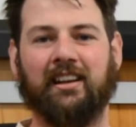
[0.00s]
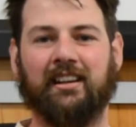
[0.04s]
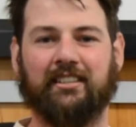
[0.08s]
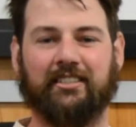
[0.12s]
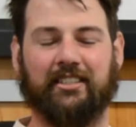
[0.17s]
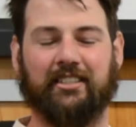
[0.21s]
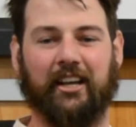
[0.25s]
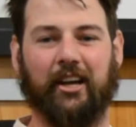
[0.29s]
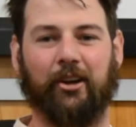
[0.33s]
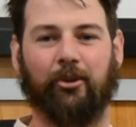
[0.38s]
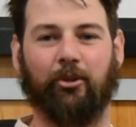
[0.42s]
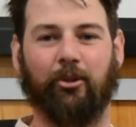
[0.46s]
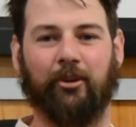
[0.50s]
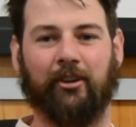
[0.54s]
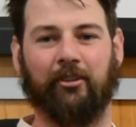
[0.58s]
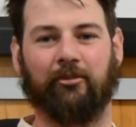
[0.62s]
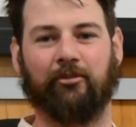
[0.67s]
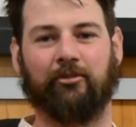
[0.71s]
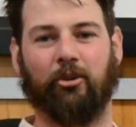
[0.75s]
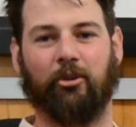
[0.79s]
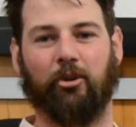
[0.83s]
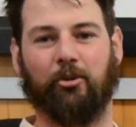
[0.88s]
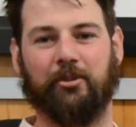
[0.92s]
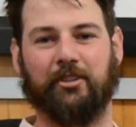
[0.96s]
So looking
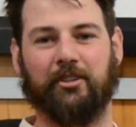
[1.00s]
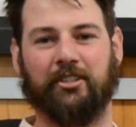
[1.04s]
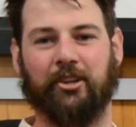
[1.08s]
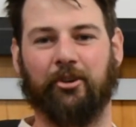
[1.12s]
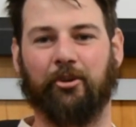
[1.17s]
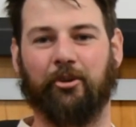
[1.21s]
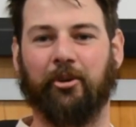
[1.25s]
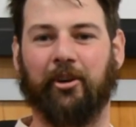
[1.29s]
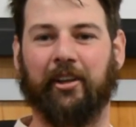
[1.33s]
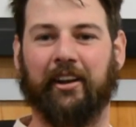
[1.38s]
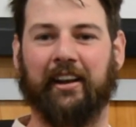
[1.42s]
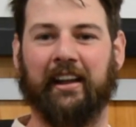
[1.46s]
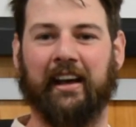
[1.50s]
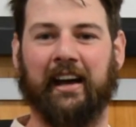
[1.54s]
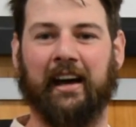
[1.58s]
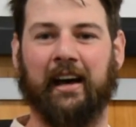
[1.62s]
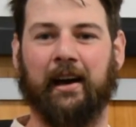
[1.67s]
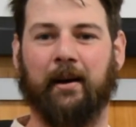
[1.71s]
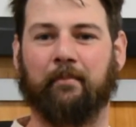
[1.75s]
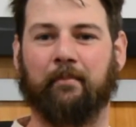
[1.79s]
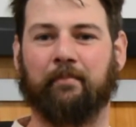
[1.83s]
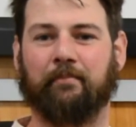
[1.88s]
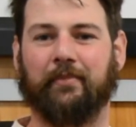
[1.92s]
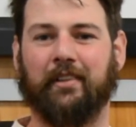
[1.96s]
forward to it.
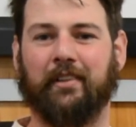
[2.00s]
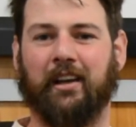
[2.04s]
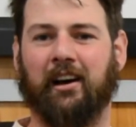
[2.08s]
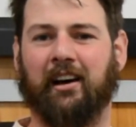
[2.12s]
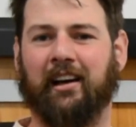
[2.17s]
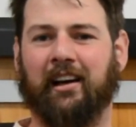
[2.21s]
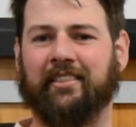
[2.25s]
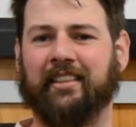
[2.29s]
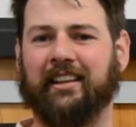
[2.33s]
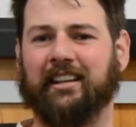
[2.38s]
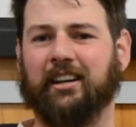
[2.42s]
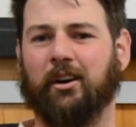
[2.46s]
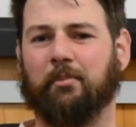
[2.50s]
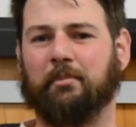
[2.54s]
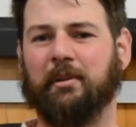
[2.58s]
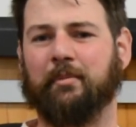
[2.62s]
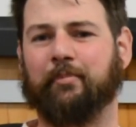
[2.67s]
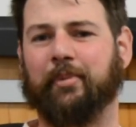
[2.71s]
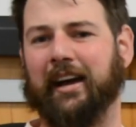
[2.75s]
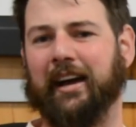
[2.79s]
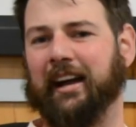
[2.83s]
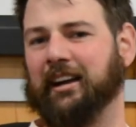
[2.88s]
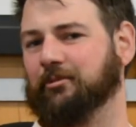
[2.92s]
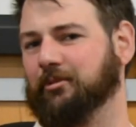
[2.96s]
I think I'll be
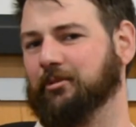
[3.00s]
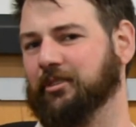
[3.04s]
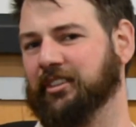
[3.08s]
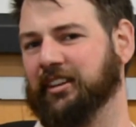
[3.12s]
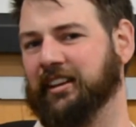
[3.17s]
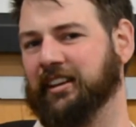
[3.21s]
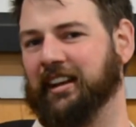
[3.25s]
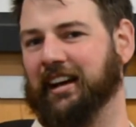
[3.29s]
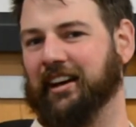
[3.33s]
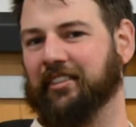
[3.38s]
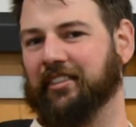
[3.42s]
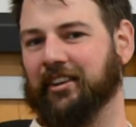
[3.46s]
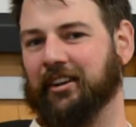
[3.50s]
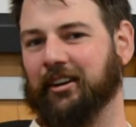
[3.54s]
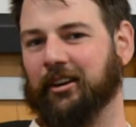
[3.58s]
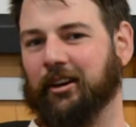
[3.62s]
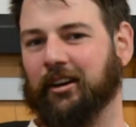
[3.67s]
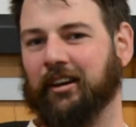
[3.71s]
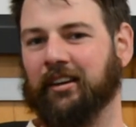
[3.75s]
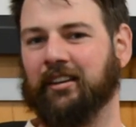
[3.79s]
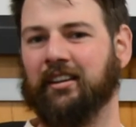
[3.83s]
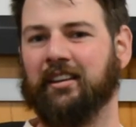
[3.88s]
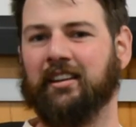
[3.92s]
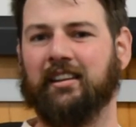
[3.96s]
back with
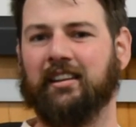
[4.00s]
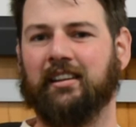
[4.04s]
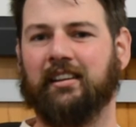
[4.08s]
another